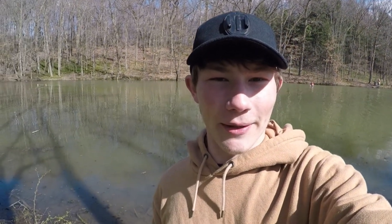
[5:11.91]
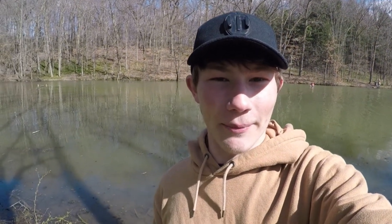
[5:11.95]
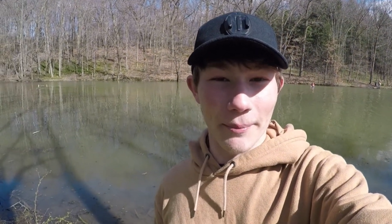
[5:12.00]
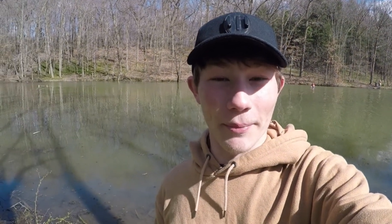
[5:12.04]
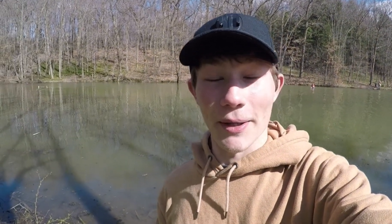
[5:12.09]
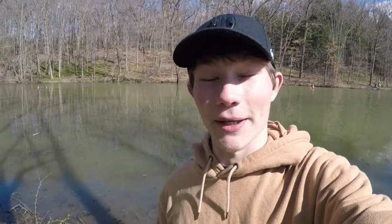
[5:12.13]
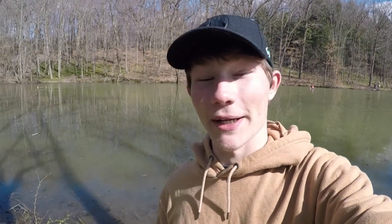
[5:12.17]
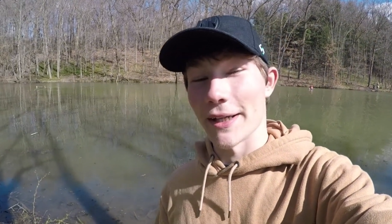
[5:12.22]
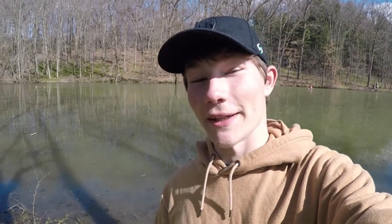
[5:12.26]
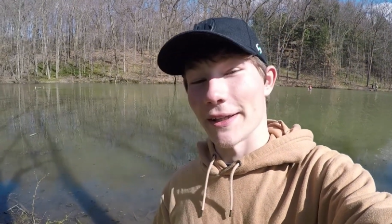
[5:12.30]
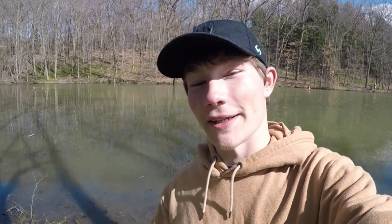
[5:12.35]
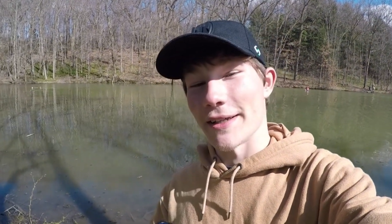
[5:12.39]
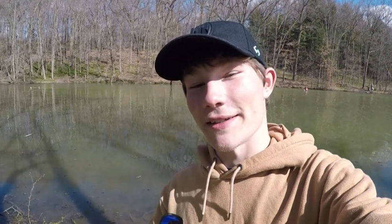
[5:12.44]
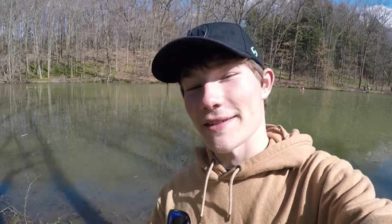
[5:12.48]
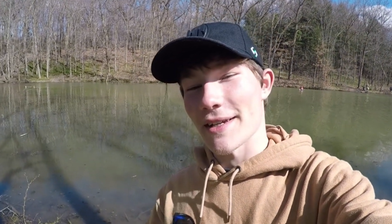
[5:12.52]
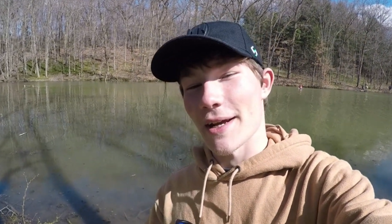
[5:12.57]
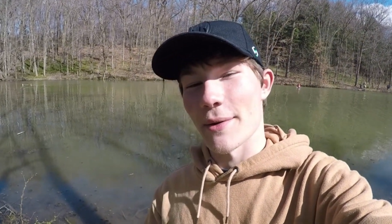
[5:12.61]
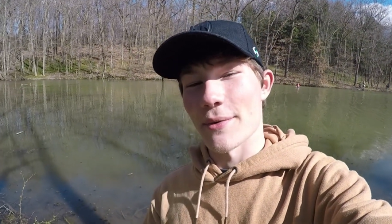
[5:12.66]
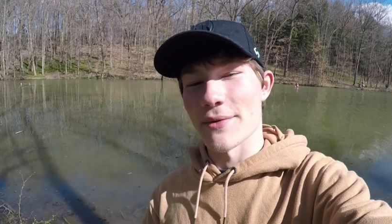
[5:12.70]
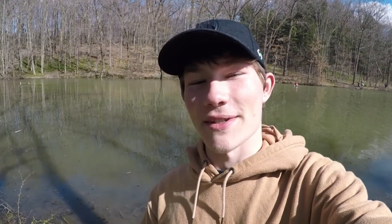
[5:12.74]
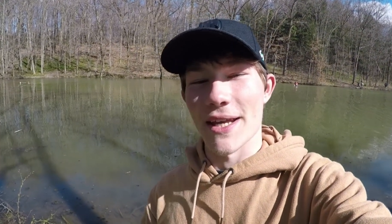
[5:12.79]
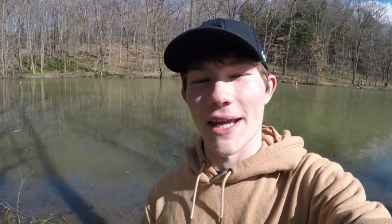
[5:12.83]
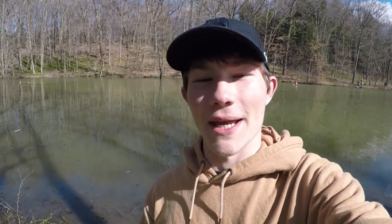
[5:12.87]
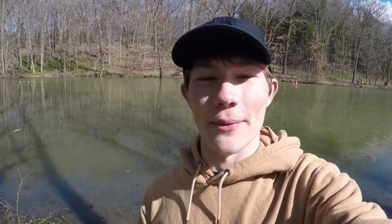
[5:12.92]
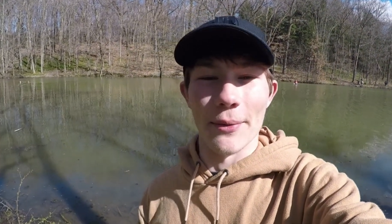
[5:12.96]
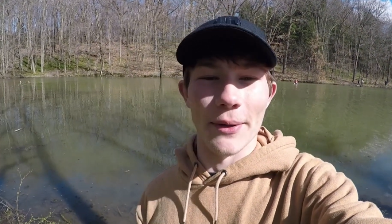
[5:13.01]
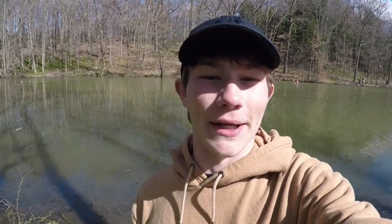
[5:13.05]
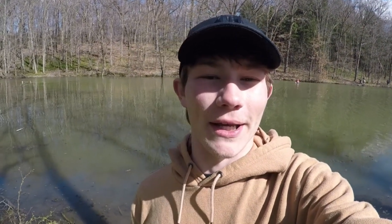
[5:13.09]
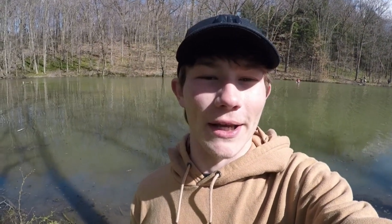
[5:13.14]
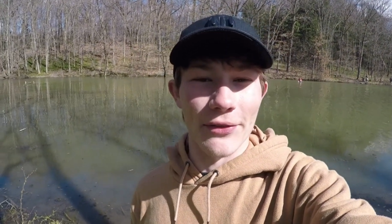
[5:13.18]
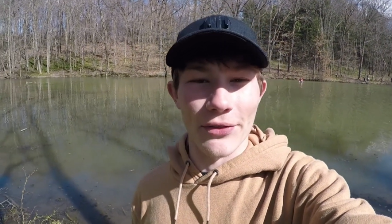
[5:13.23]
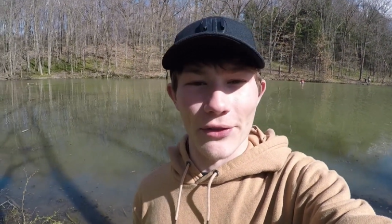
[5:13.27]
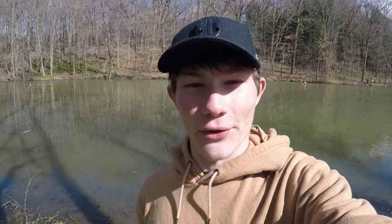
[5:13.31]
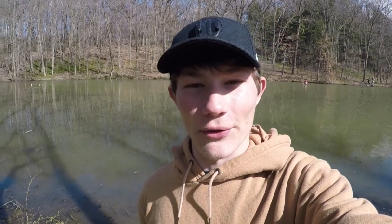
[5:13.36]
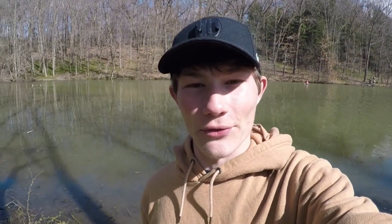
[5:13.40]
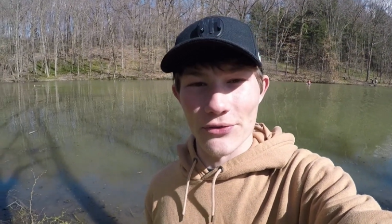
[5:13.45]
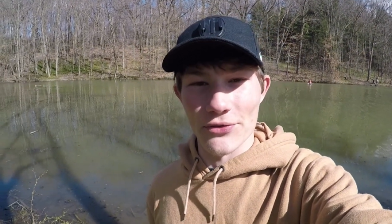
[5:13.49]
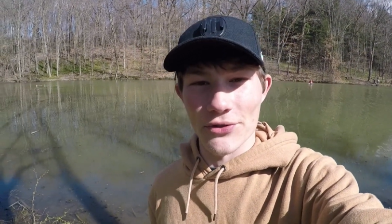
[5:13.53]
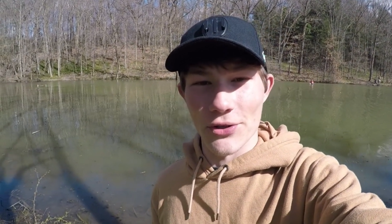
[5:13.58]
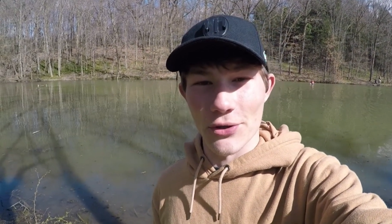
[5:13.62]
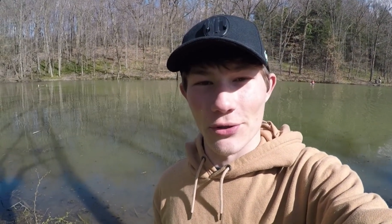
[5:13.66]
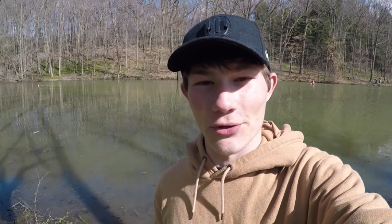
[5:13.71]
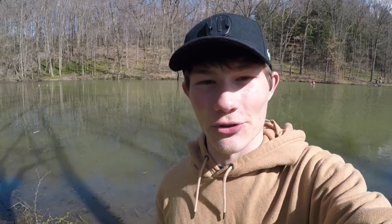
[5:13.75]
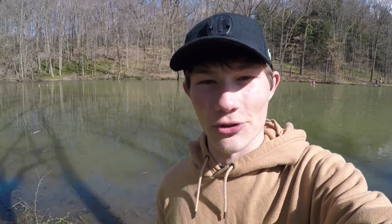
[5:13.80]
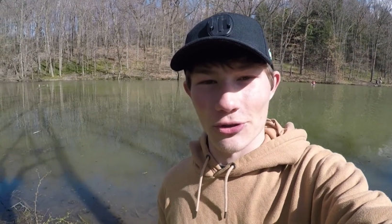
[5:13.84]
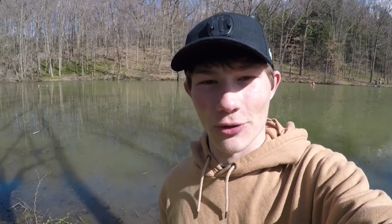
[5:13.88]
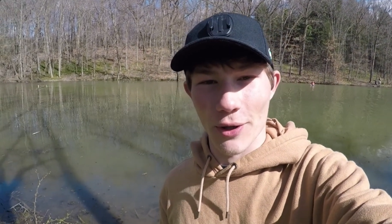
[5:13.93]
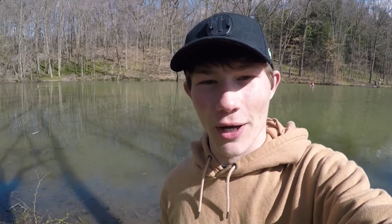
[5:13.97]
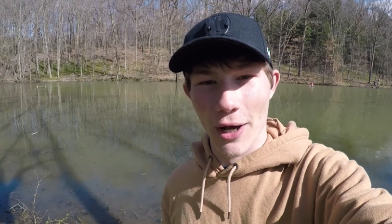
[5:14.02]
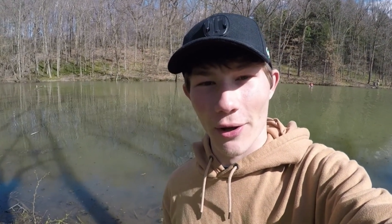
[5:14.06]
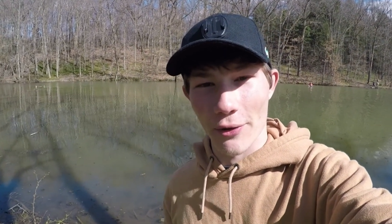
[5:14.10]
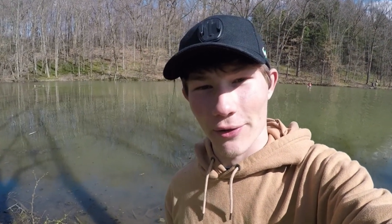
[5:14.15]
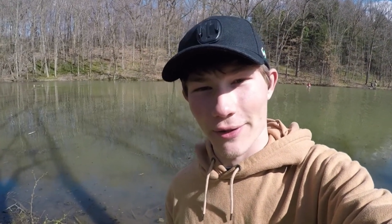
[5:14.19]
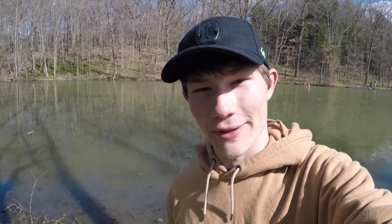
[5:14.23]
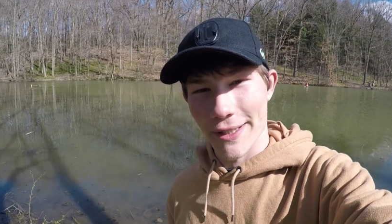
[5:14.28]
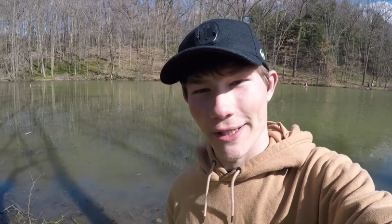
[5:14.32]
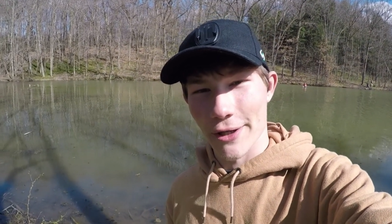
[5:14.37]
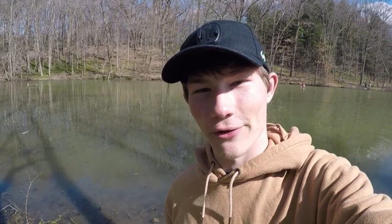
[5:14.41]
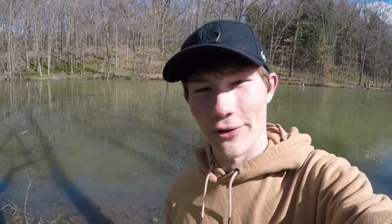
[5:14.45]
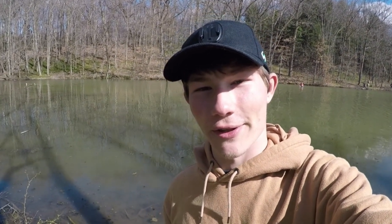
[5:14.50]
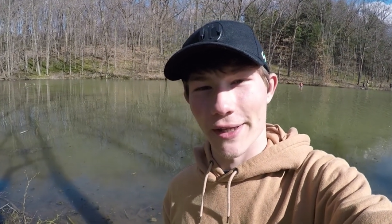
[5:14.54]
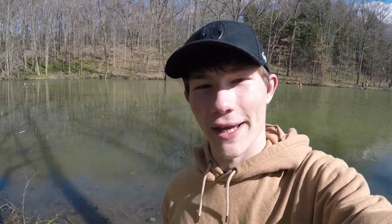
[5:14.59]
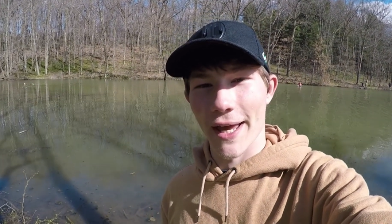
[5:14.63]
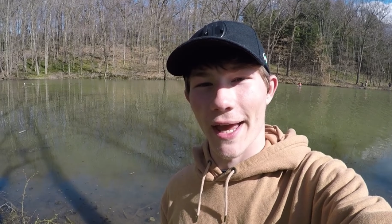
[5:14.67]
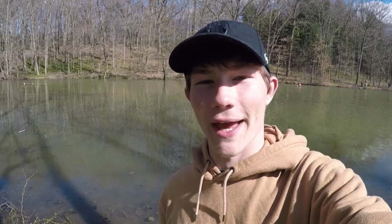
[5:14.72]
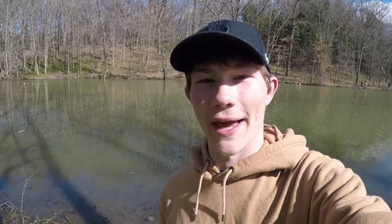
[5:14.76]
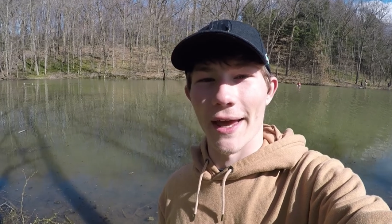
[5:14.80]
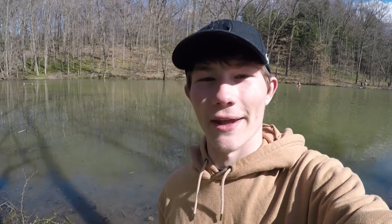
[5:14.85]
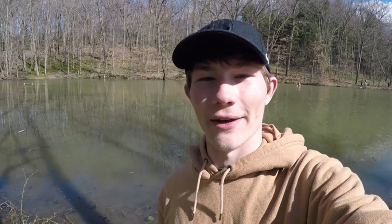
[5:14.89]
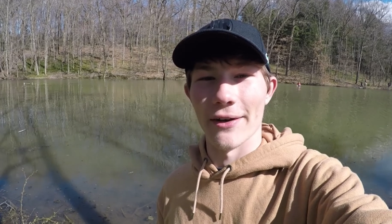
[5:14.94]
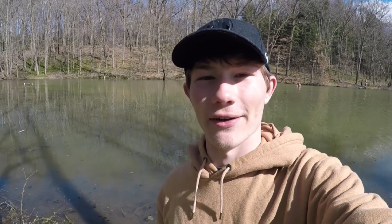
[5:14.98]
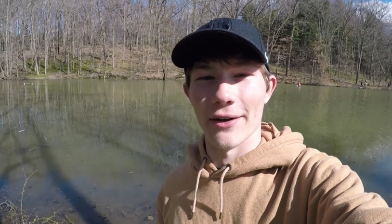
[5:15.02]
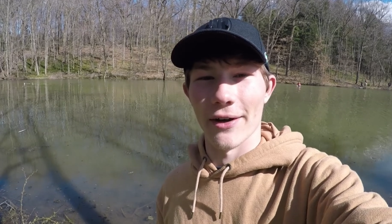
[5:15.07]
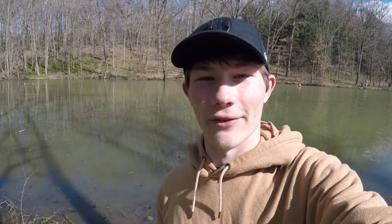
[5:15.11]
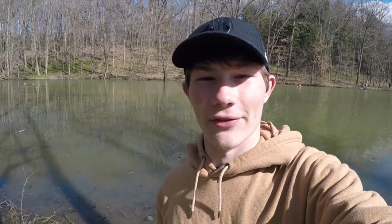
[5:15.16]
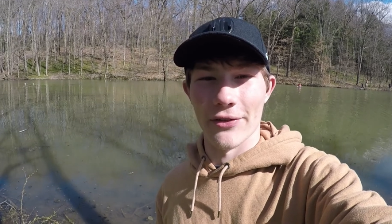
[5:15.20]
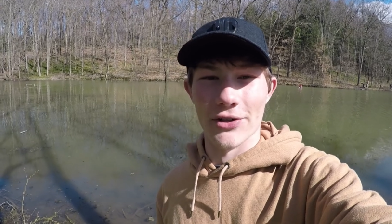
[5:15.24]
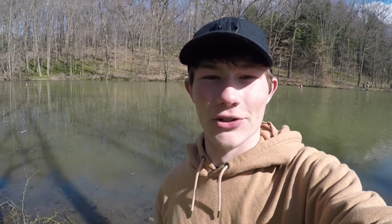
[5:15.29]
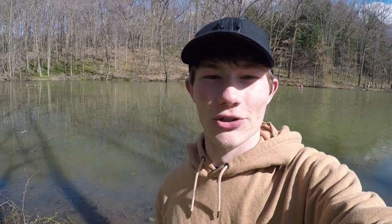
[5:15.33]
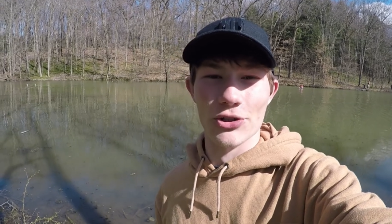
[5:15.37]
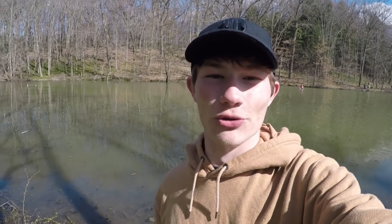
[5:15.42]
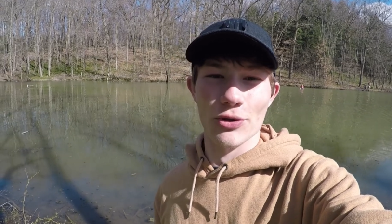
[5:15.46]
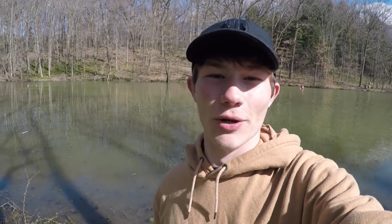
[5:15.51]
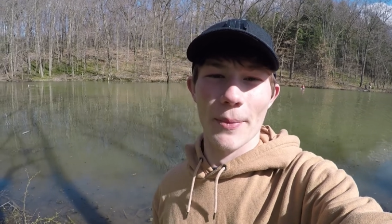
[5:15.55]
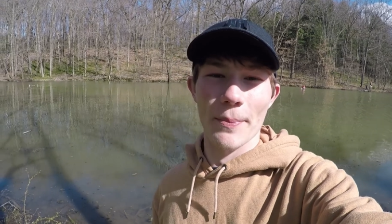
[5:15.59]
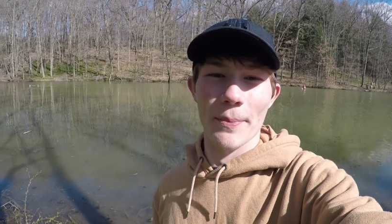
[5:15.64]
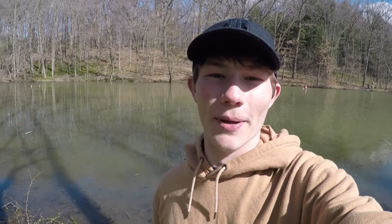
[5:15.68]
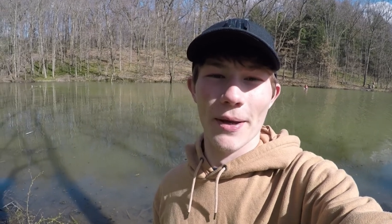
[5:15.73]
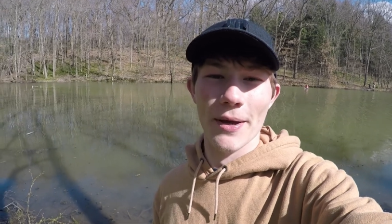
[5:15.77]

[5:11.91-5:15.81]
but at least I was able to get those 2 trout near the end of the trip.